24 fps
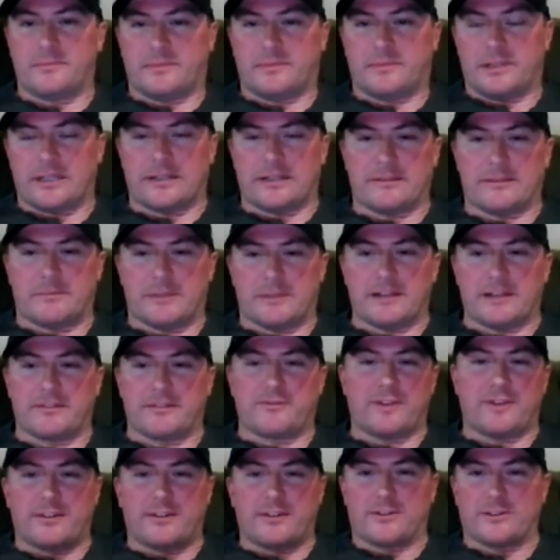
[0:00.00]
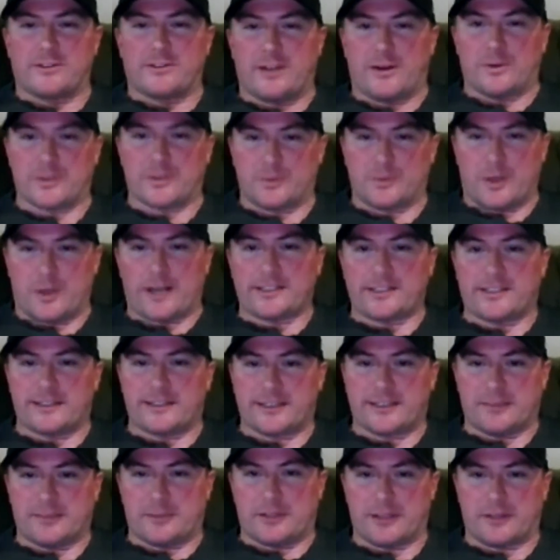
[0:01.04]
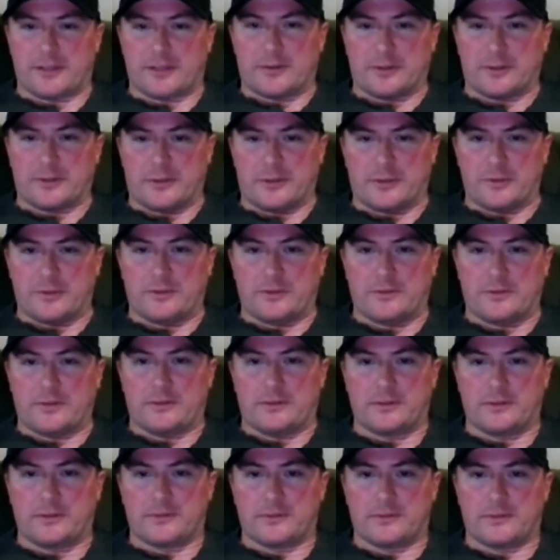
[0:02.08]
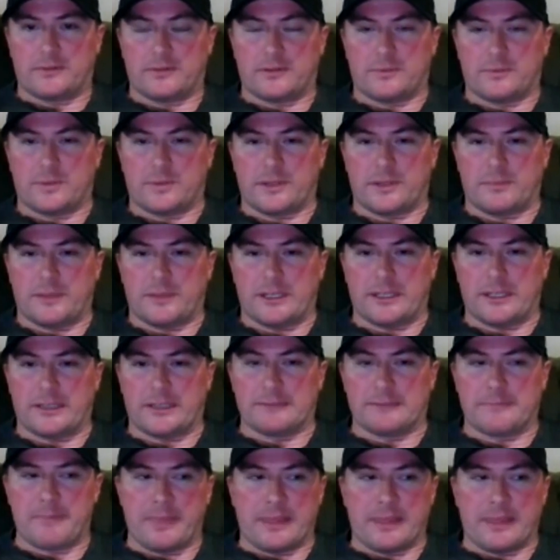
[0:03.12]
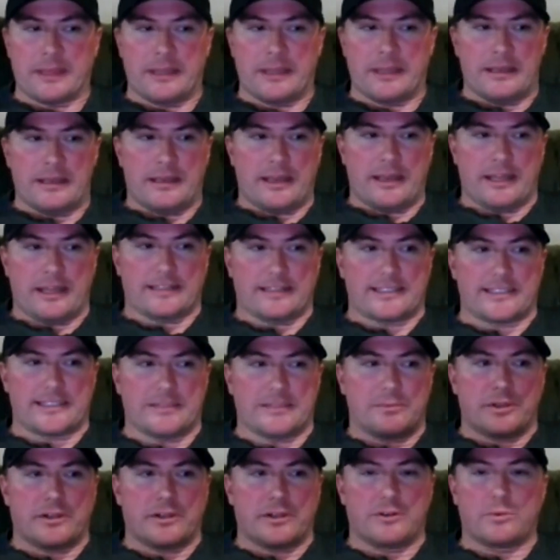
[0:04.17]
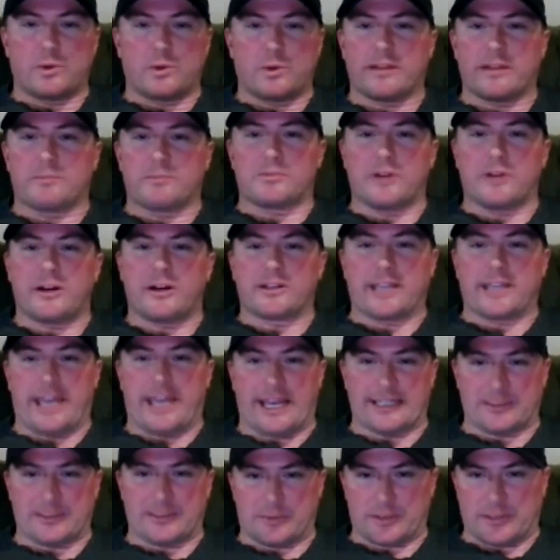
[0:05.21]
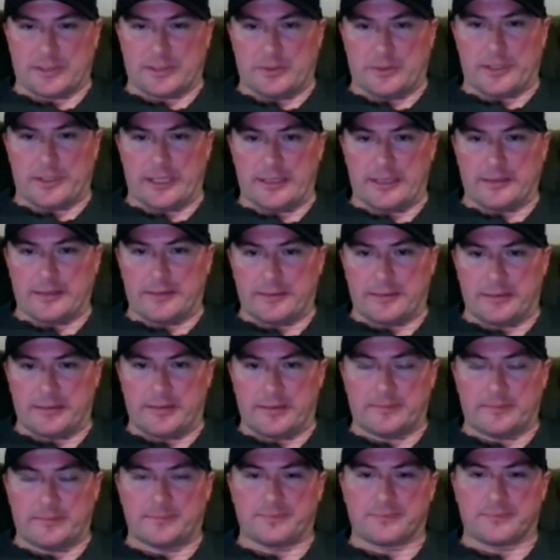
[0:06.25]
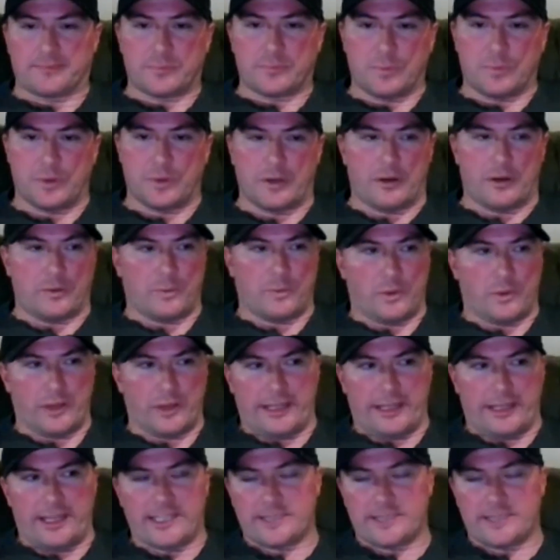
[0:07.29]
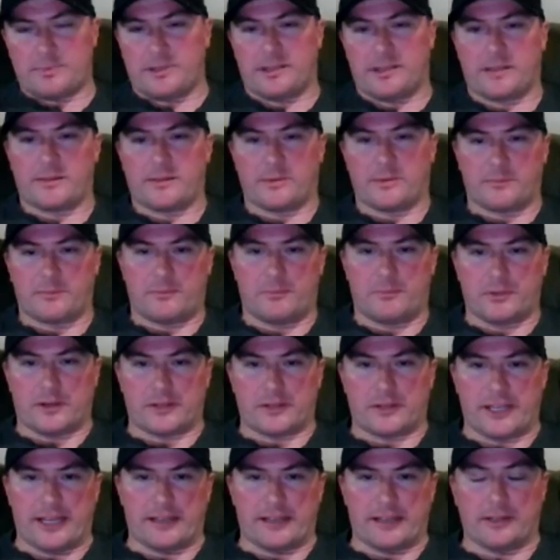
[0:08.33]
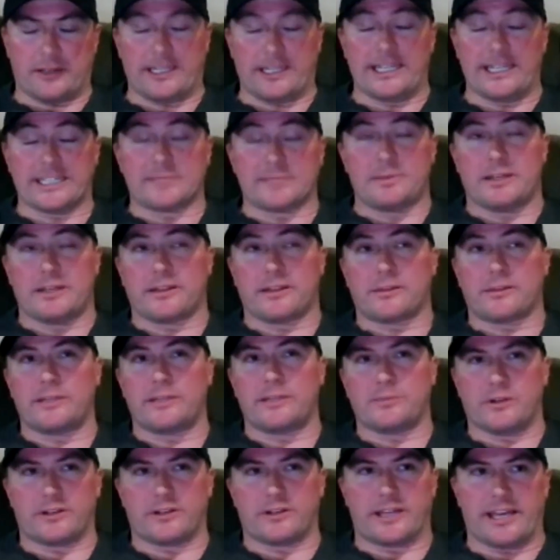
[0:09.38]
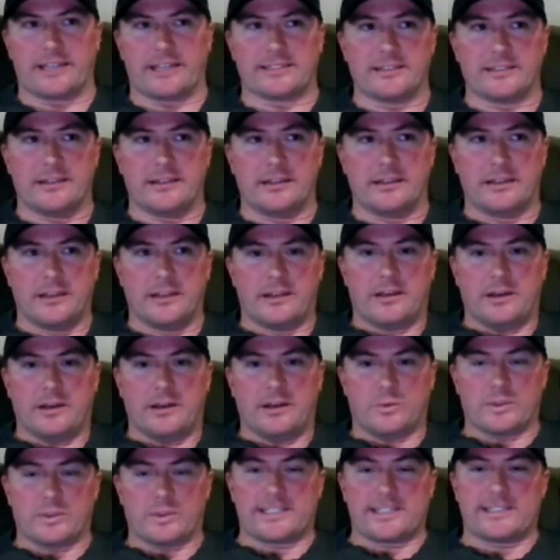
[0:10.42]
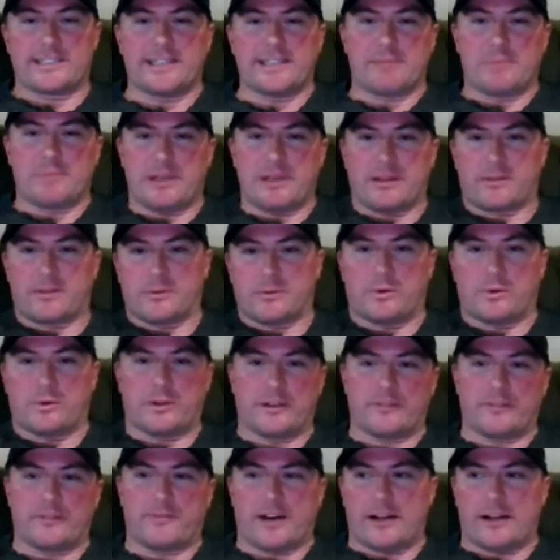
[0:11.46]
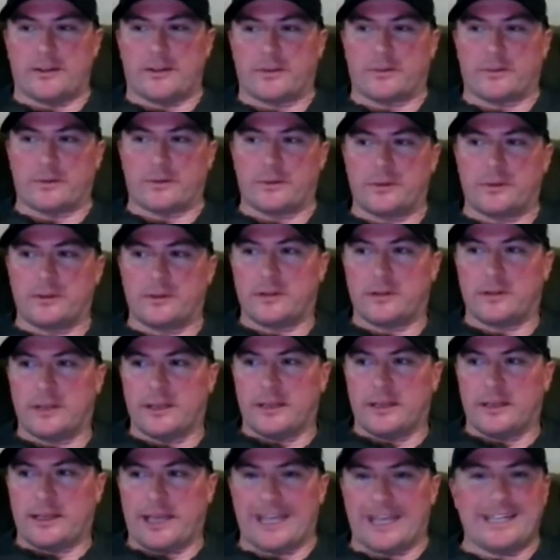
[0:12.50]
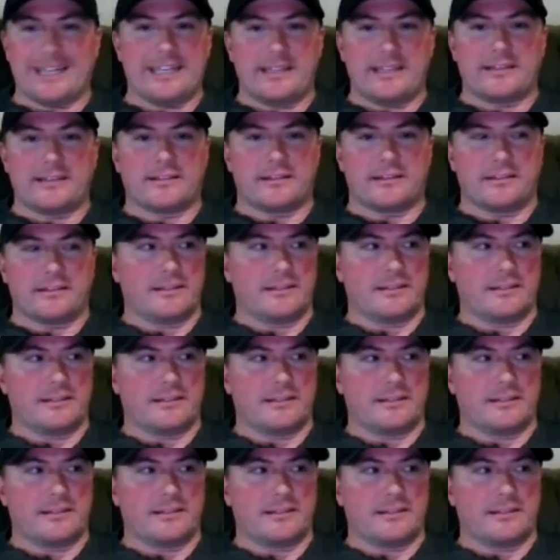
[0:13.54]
Uh, my father-in-law was watching some of the cornhole with me, and someone on one of the broadcasts was doing one on one of the ESPN broadcast ESPN three broadcasts was stepping through on their follow through, and he,